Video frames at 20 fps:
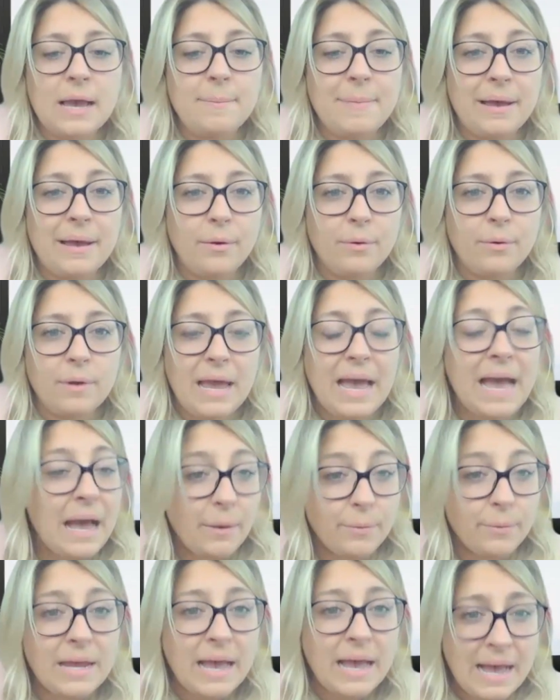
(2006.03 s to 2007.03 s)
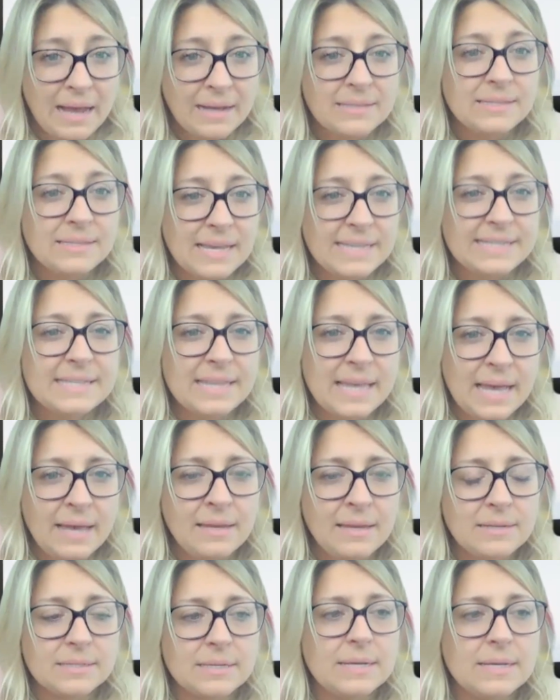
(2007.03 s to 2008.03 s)
about how to access
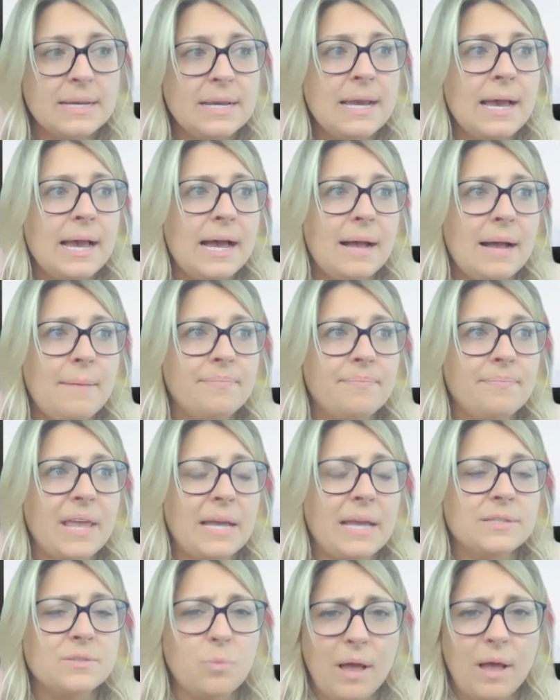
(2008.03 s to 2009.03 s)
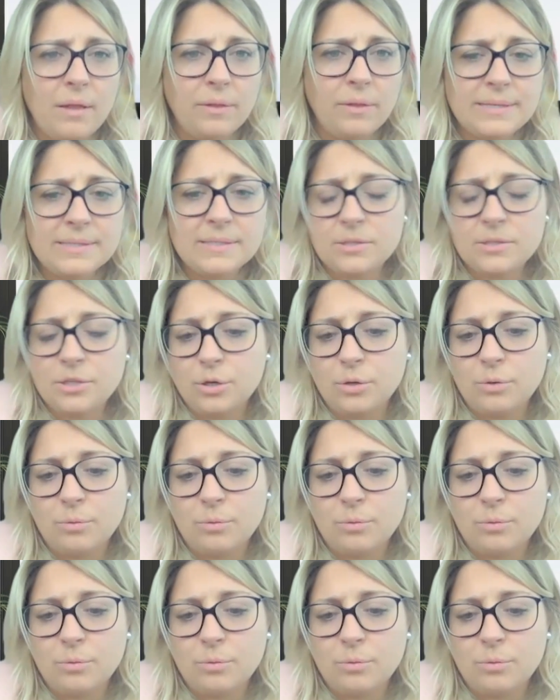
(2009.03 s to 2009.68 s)
that, as well as,